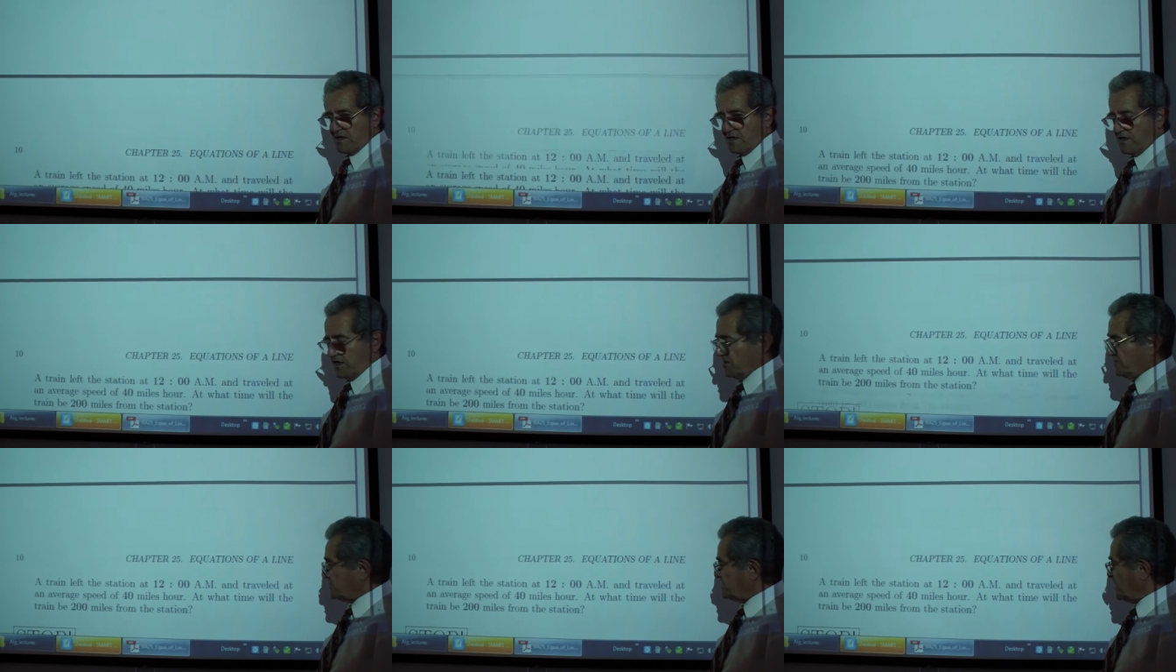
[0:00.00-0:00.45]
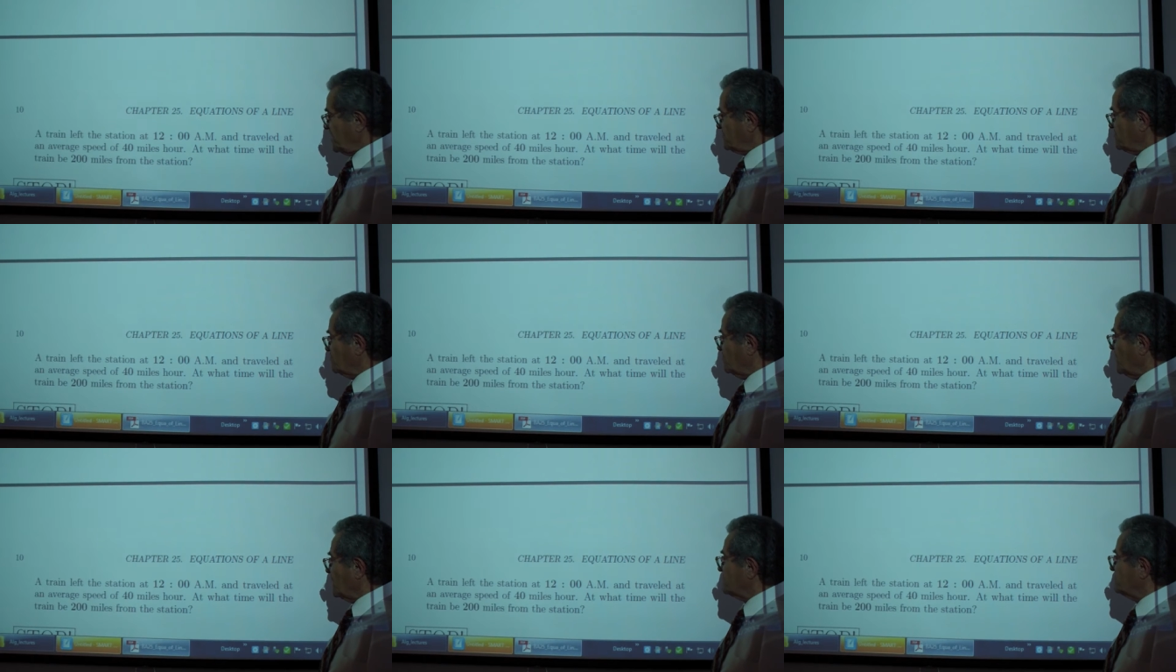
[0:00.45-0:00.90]
And
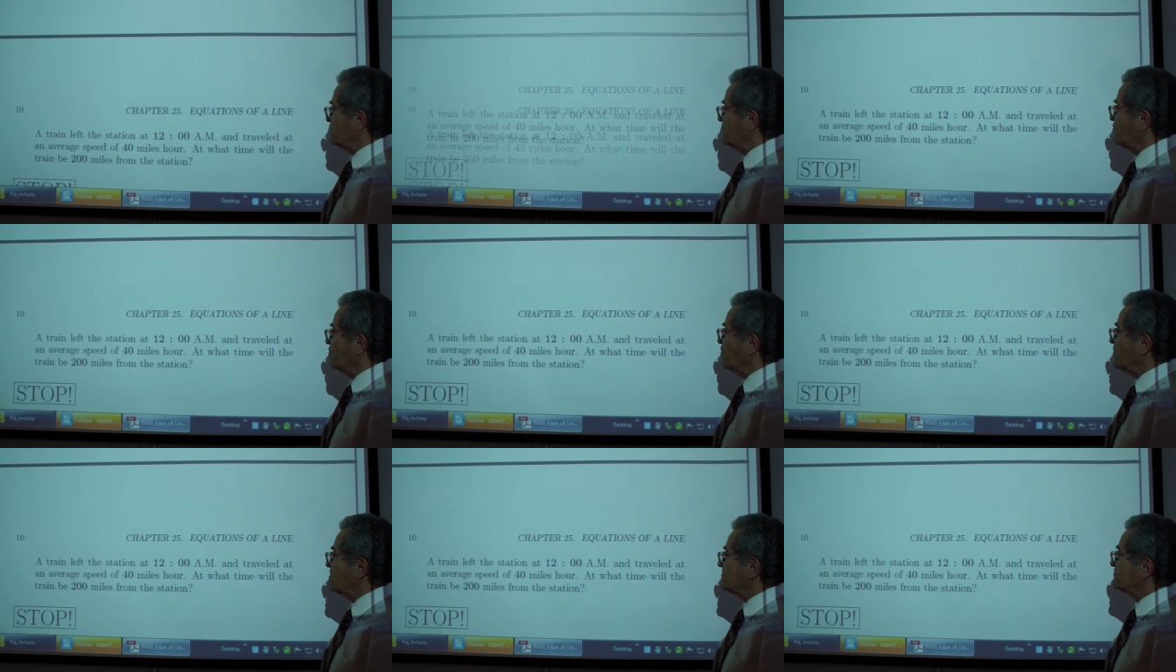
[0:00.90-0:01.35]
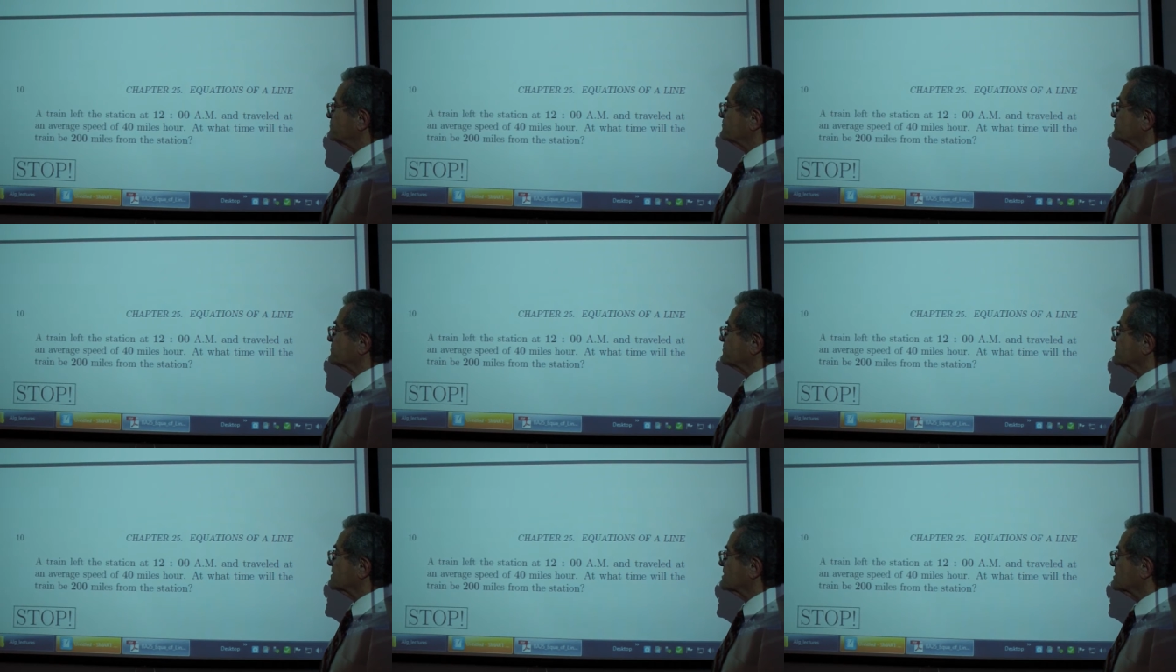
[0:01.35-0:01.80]
then one more.
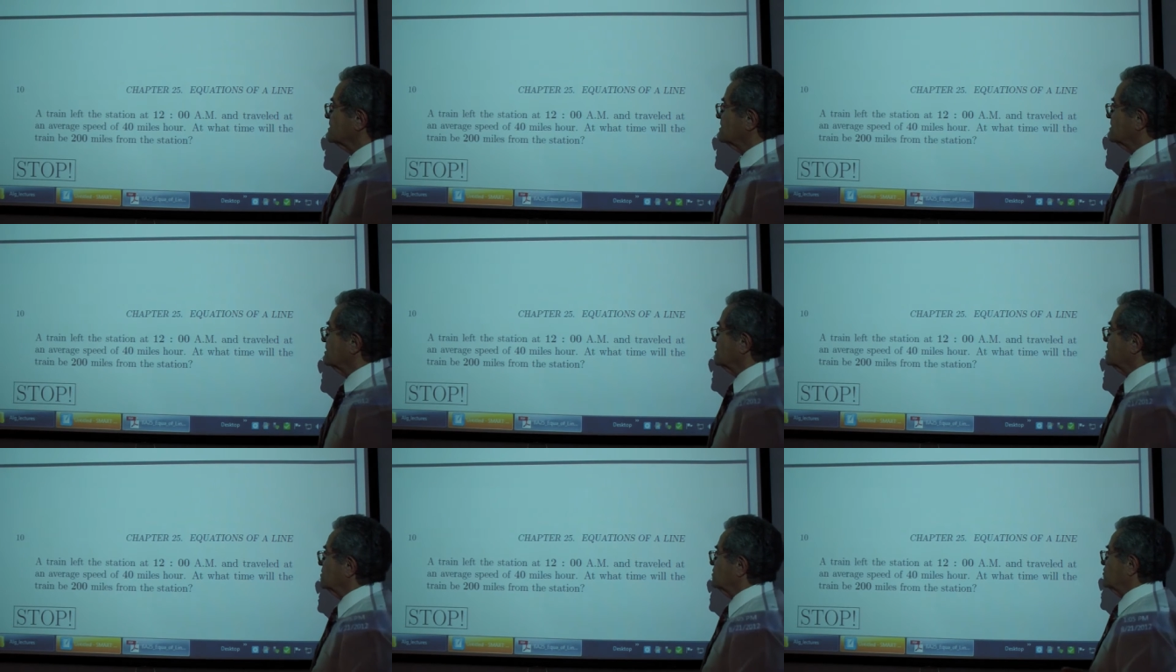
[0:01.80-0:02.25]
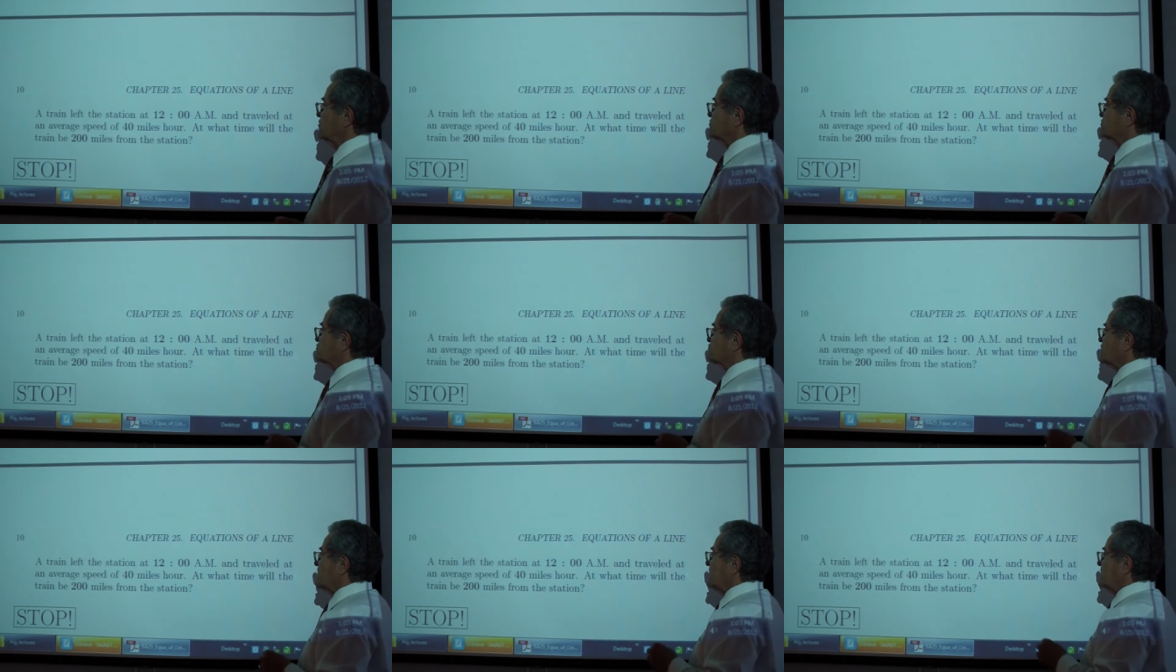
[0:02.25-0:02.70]
A
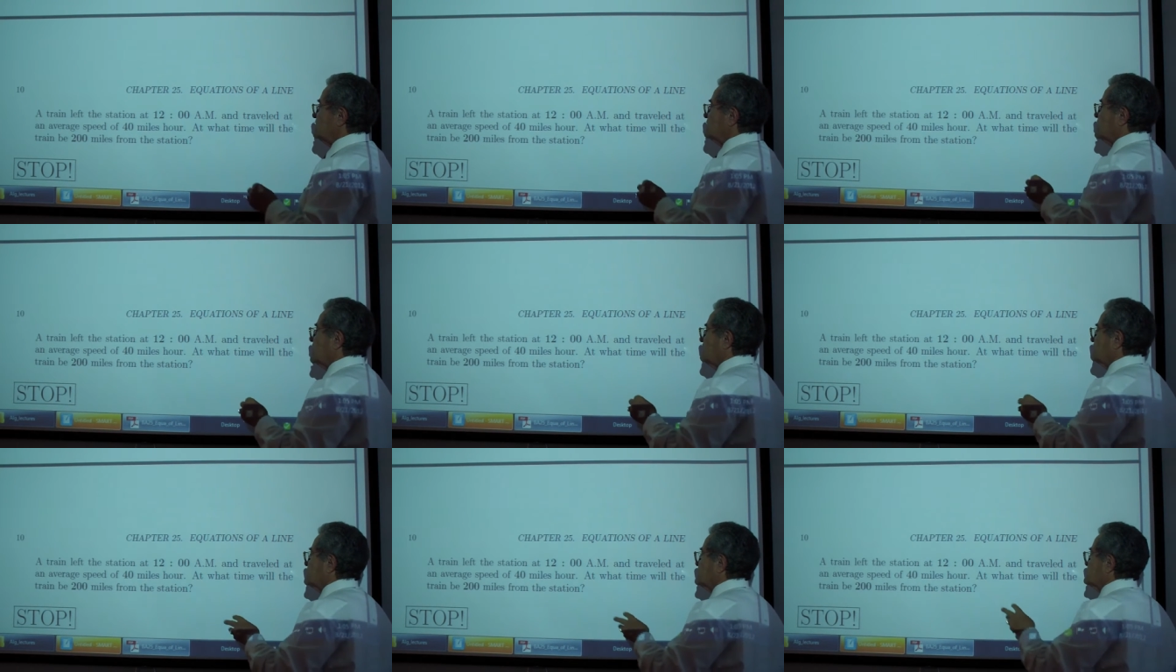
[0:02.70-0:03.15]
train left